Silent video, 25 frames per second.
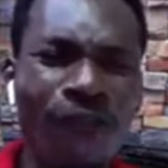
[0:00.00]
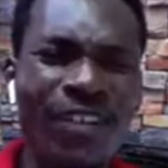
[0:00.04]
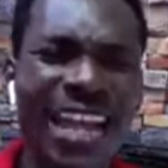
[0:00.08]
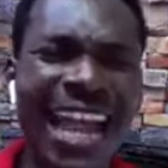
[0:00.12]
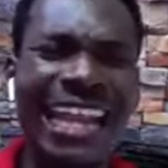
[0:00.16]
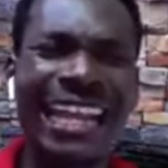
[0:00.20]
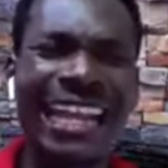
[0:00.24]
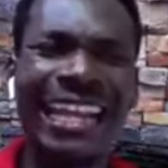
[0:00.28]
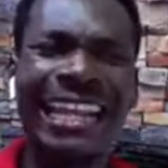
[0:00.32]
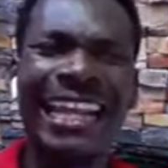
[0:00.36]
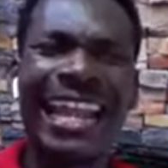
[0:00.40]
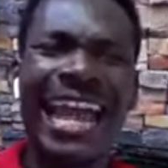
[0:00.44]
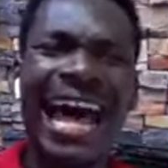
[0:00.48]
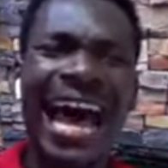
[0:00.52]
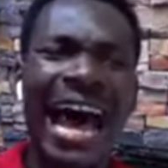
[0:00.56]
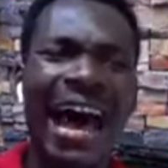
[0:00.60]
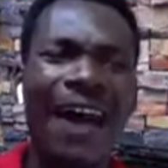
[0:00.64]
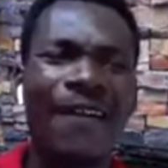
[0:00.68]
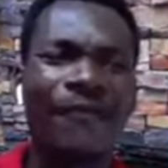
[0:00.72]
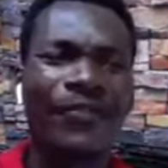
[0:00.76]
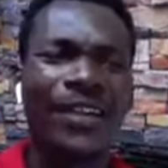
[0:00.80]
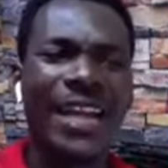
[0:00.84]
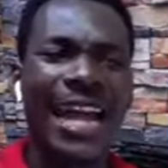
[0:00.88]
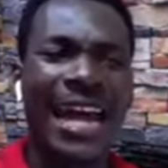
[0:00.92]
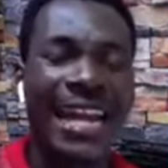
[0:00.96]
of the
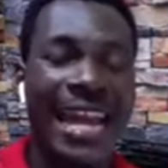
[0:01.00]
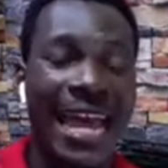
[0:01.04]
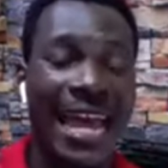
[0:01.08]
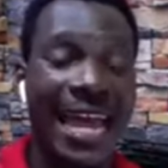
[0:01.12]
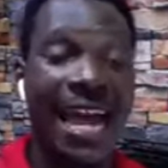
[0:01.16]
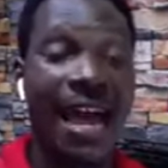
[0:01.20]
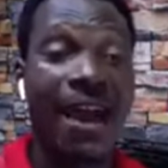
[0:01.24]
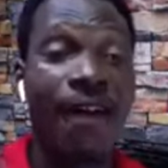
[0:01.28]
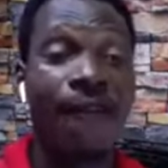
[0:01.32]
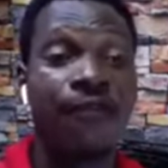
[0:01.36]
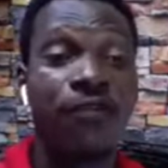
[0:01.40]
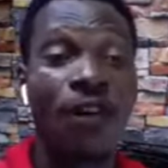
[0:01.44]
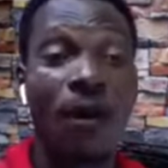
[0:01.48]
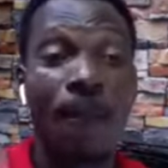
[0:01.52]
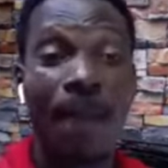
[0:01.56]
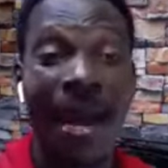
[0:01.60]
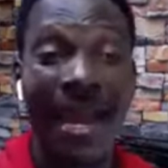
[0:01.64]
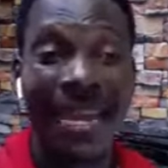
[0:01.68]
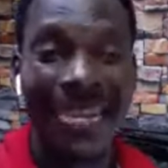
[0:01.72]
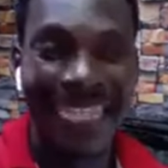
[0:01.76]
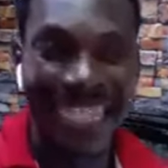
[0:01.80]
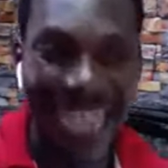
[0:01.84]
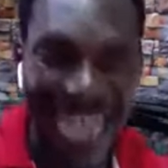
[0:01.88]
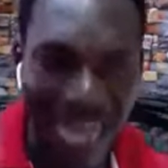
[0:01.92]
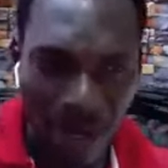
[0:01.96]
love that I have for
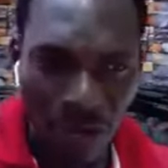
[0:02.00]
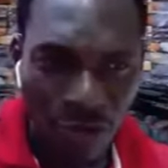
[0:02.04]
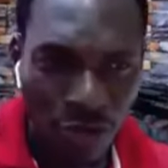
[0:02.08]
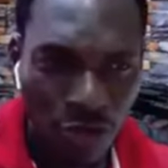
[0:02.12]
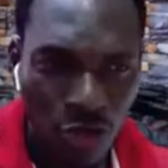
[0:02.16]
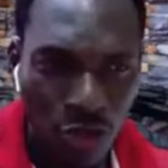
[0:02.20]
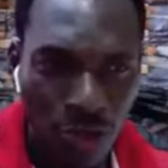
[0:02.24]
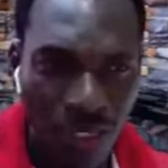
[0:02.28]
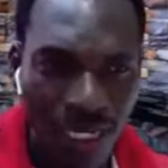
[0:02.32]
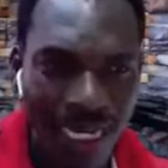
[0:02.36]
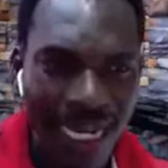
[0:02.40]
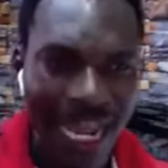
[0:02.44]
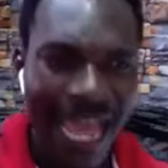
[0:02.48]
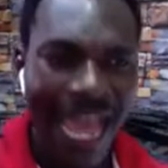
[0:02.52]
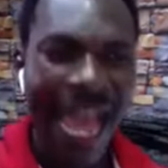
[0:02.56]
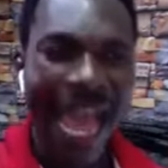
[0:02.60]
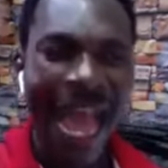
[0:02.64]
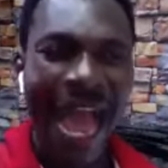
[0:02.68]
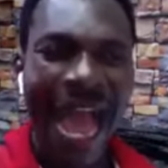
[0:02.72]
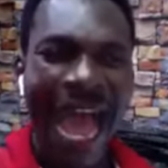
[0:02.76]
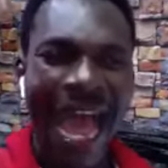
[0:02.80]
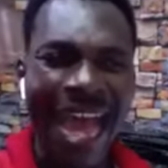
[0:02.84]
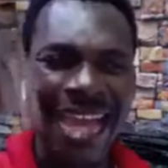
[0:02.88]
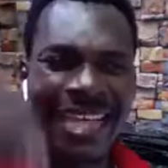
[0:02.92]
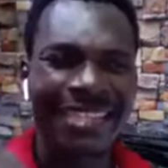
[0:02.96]
my country,
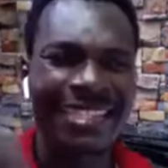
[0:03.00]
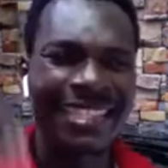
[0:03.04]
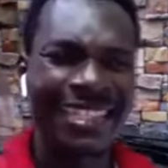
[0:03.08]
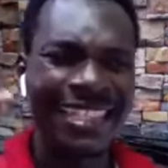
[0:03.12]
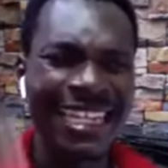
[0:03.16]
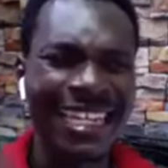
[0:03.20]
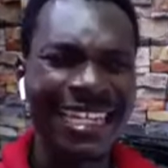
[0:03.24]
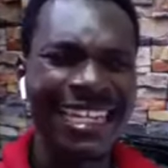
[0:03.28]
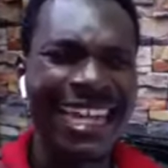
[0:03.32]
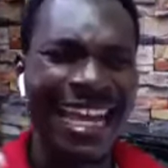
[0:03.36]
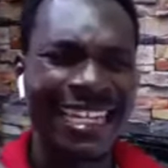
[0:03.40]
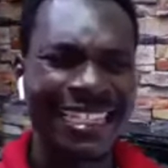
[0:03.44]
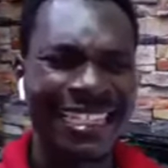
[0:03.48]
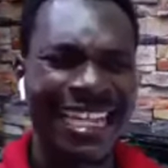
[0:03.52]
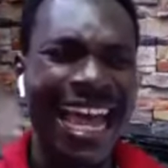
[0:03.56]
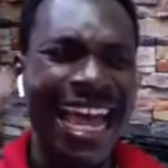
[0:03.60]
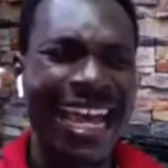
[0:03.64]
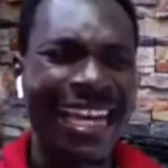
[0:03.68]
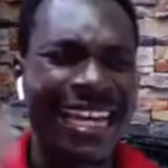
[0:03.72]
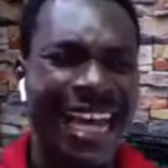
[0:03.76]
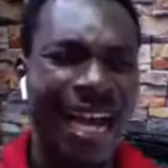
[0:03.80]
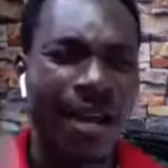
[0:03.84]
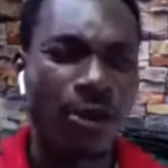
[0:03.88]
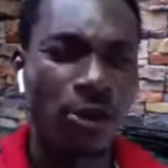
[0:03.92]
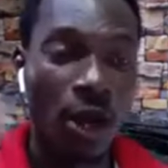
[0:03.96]
I see that
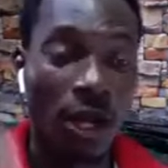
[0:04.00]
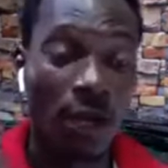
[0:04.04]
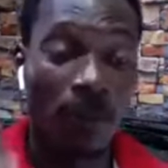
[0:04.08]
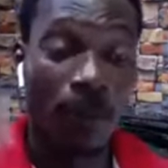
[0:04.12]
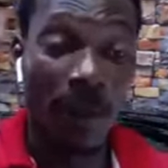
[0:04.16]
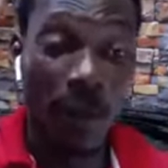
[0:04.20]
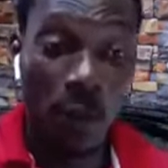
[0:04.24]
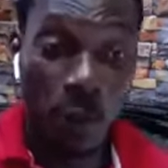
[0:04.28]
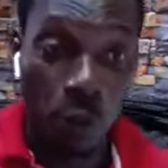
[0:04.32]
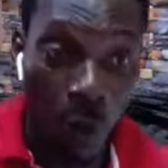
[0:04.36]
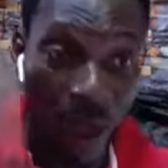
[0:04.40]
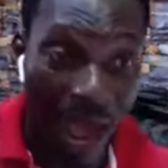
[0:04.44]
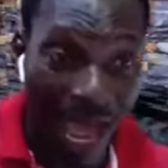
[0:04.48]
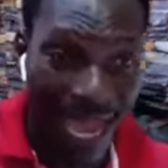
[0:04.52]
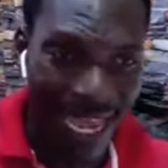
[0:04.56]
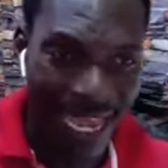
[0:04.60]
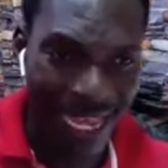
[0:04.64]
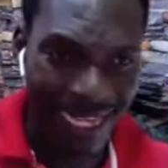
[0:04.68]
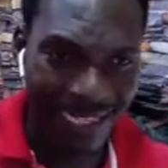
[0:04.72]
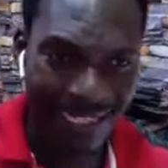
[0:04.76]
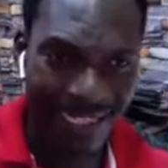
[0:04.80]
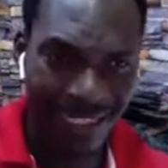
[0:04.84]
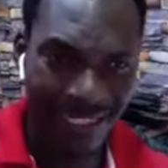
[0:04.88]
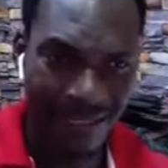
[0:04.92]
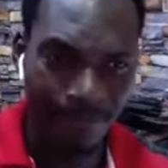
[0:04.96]
I cannot be
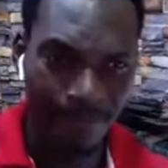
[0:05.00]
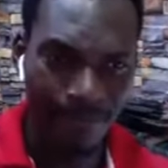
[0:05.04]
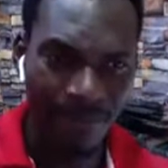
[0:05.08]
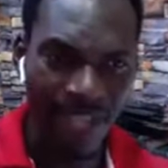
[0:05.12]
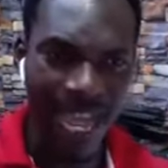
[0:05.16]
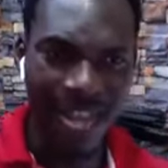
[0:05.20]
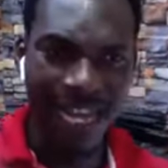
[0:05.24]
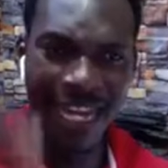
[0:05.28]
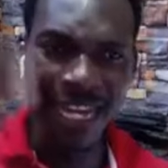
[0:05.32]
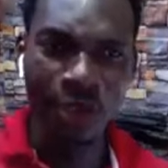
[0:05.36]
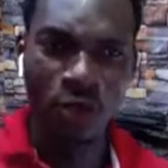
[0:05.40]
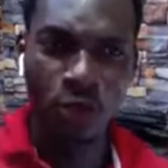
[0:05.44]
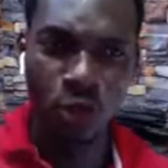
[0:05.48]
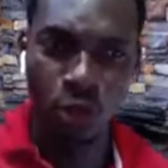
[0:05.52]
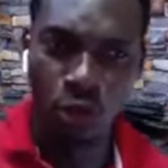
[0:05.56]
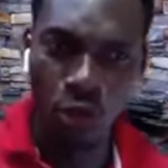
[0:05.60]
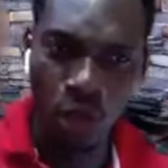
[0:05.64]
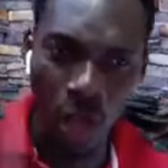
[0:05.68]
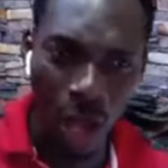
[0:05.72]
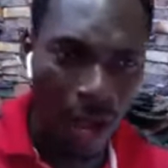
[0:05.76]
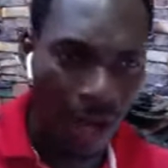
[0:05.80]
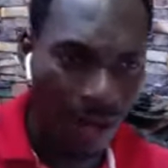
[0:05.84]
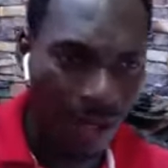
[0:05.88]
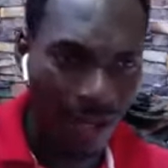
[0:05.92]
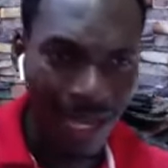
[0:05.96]
quiet. I need to
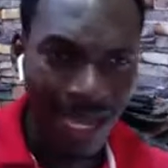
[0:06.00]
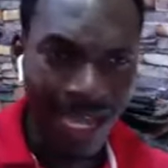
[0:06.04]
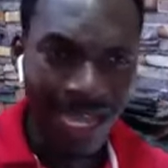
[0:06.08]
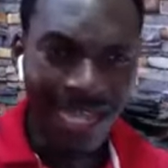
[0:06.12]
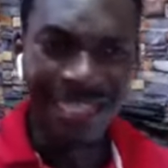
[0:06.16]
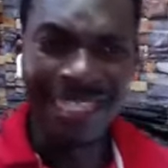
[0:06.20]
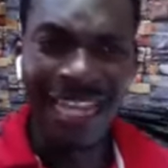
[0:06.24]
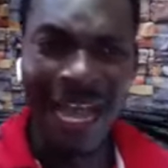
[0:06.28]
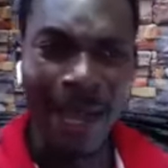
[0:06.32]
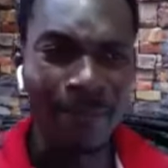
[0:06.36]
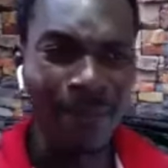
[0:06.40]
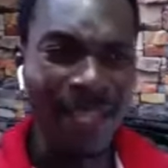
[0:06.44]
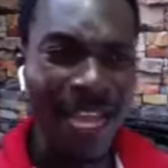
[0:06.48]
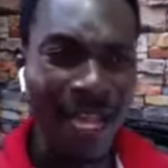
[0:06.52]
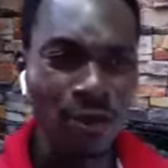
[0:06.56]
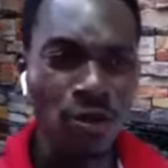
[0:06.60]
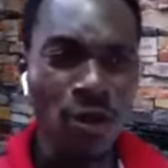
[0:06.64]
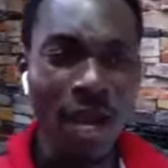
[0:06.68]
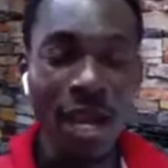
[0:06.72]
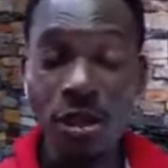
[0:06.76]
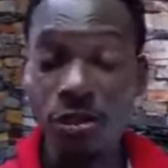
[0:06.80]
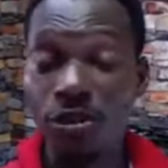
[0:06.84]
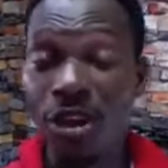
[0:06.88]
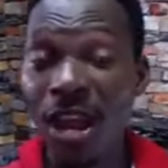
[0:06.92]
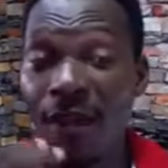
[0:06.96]
talk. Sometimes
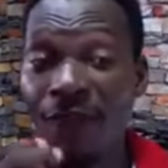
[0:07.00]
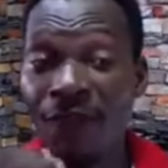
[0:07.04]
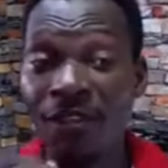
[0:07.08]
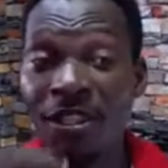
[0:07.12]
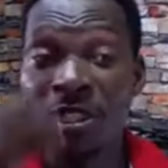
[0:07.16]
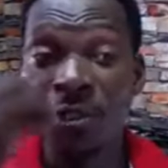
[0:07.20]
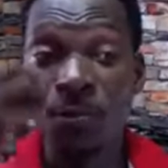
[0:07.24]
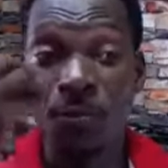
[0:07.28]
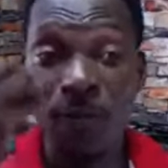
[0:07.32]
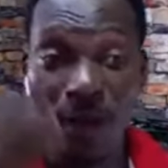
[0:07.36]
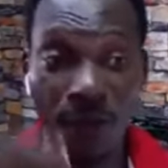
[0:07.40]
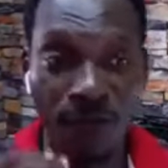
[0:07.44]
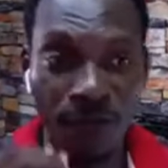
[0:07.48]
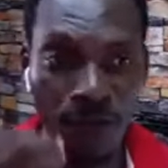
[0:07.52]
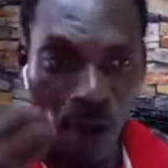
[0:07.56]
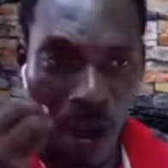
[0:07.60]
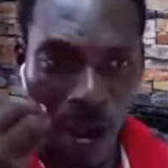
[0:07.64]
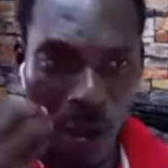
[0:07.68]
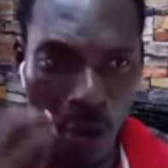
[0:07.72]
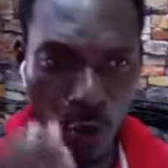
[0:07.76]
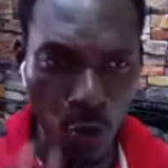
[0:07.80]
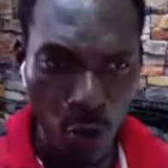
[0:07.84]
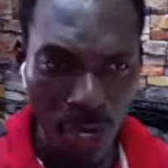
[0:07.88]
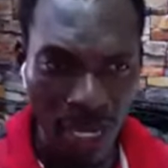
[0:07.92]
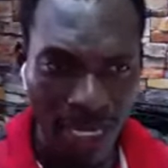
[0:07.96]
when you don't even speak
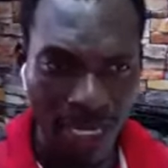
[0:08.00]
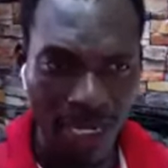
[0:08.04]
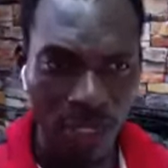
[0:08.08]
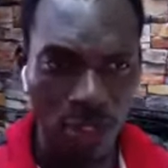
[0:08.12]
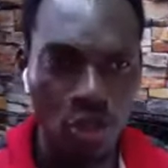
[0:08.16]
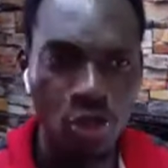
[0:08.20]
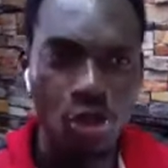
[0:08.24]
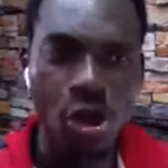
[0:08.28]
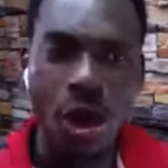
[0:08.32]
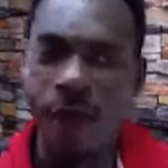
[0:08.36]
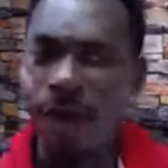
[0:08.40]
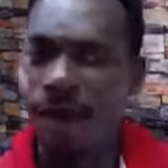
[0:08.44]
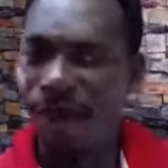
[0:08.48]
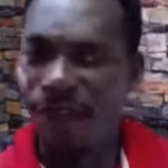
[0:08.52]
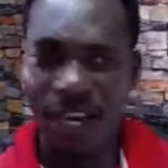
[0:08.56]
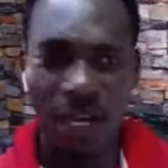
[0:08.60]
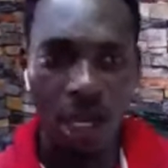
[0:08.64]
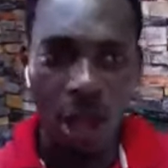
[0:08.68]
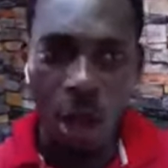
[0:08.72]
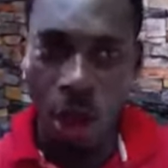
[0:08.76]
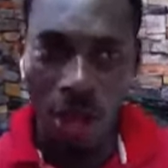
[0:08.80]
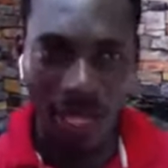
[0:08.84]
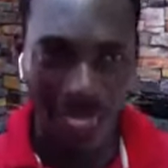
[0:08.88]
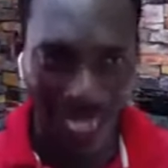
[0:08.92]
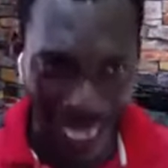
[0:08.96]
for a week, you don't
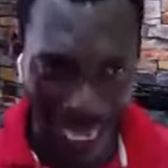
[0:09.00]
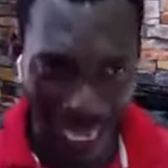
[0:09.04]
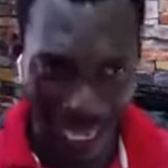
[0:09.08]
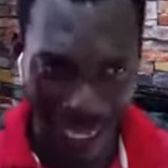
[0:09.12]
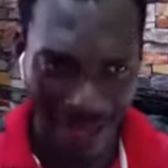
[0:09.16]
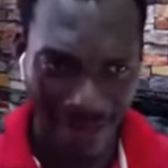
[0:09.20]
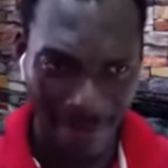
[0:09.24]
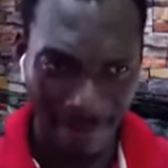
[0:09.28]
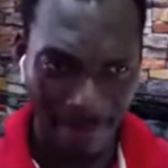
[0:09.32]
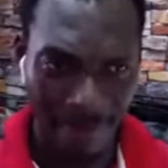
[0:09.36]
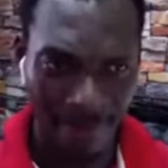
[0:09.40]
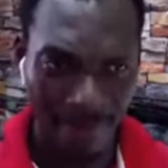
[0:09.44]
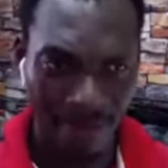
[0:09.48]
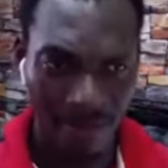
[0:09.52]
feel okay.